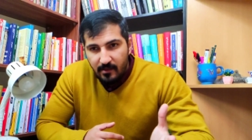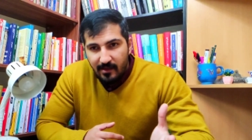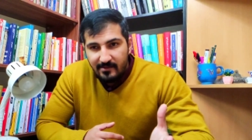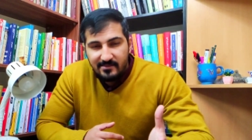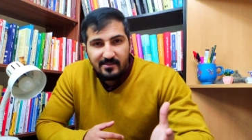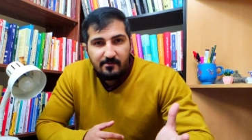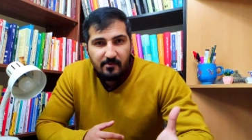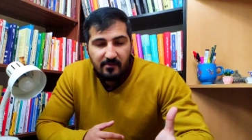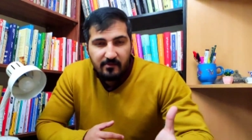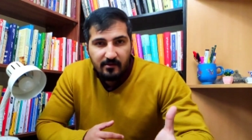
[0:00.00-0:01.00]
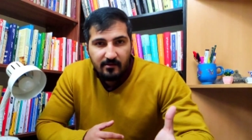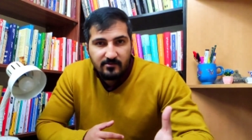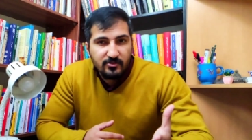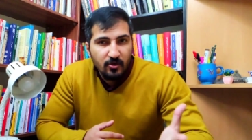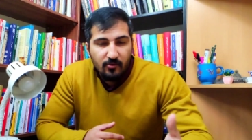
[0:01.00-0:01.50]
and sympathy,
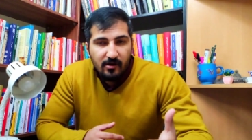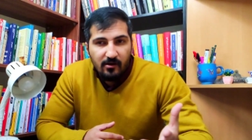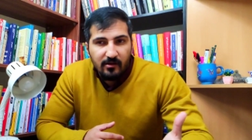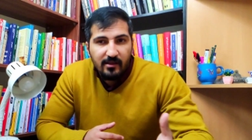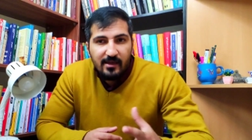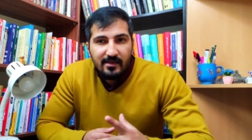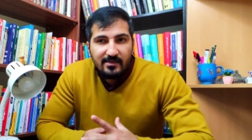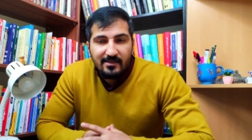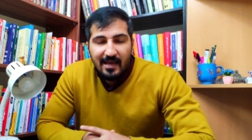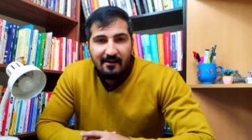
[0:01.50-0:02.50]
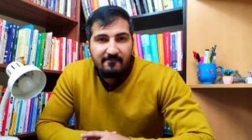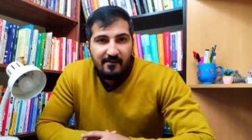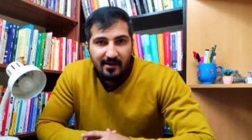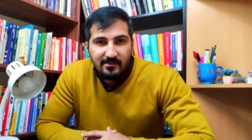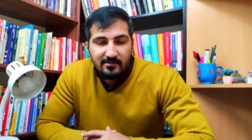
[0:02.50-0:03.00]
and so on, can
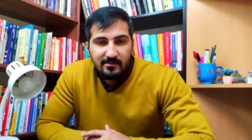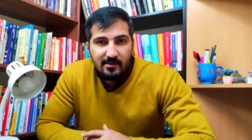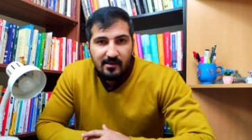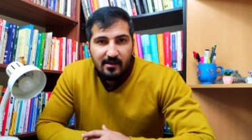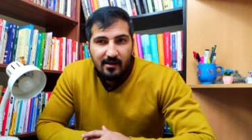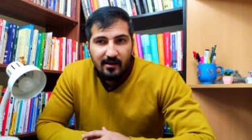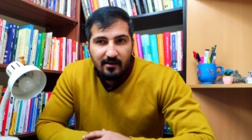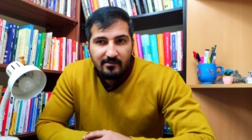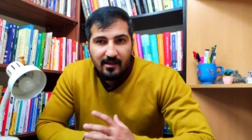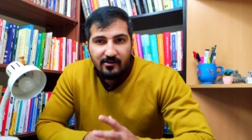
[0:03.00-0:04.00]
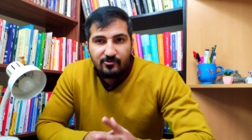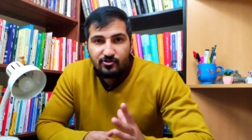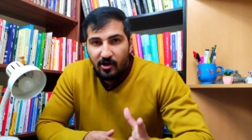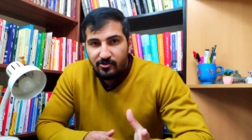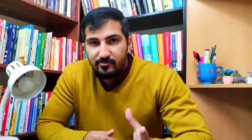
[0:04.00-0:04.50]
affect their
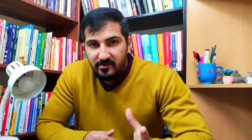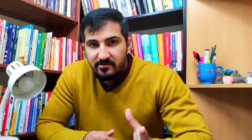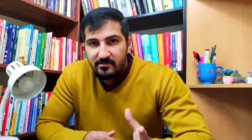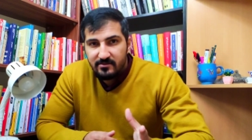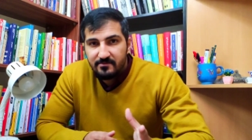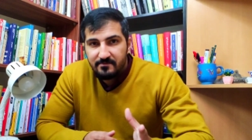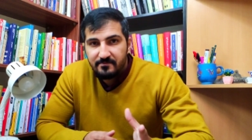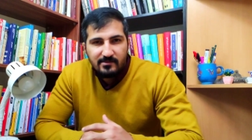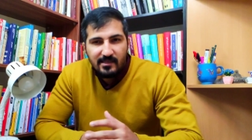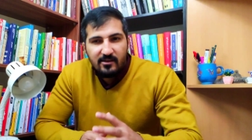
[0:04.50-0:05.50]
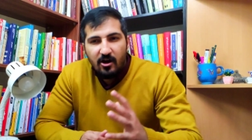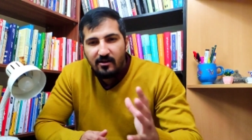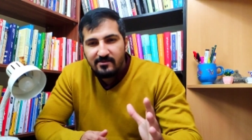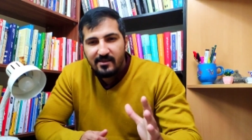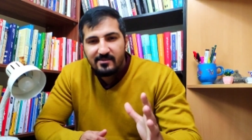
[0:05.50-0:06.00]
judgments. The
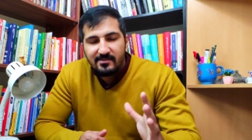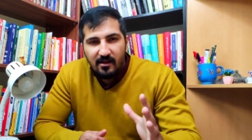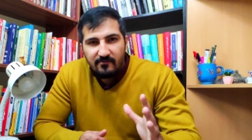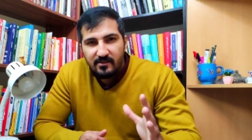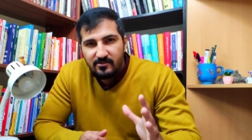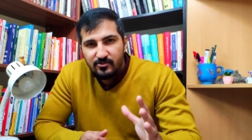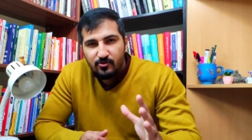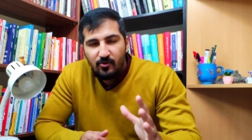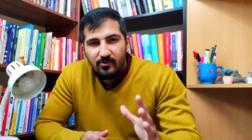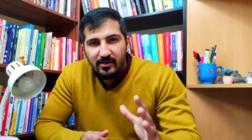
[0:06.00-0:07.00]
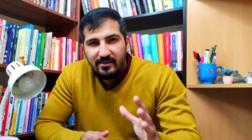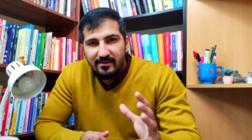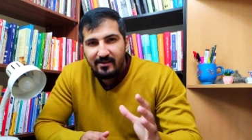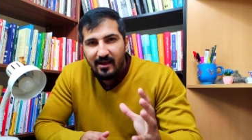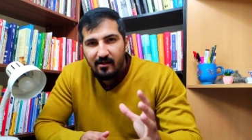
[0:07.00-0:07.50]
context of the story
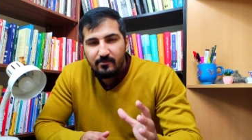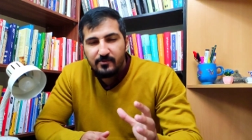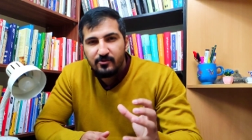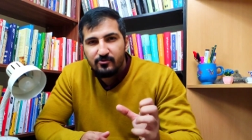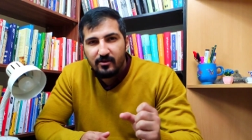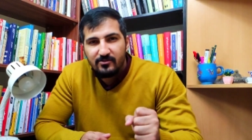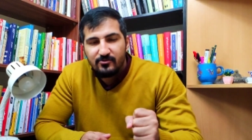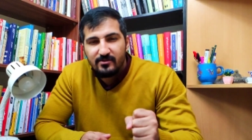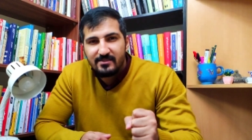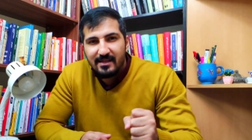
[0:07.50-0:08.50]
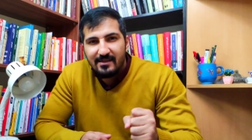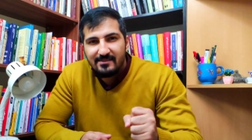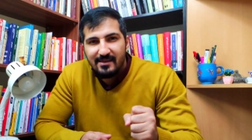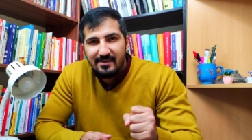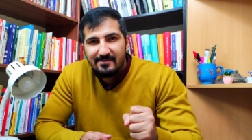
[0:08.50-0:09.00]
can help you to
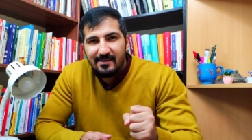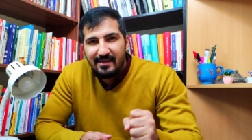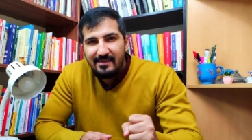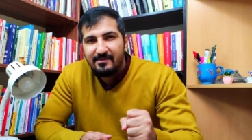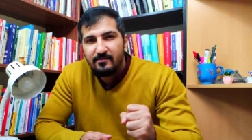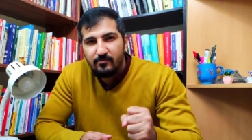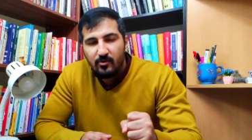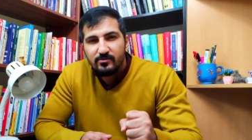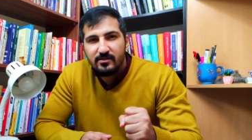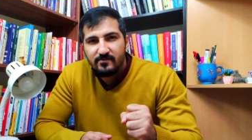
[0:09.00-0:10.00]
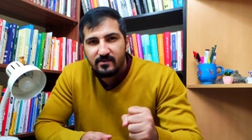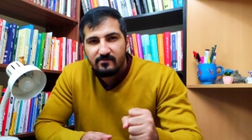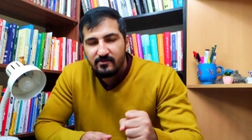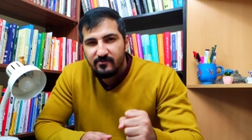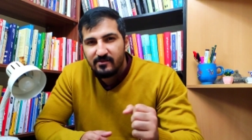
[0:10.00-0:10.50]
understand the hidden motives of
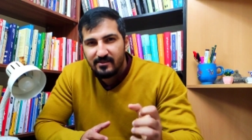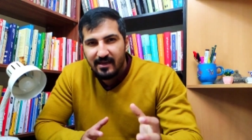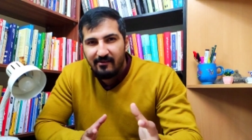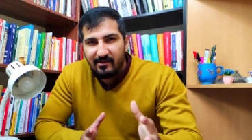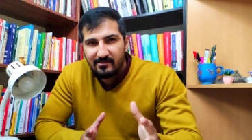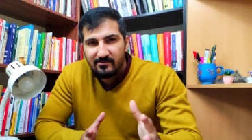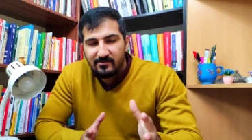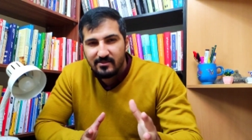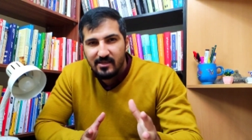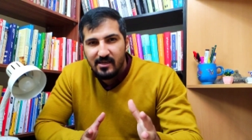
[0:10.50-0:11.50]
different characters,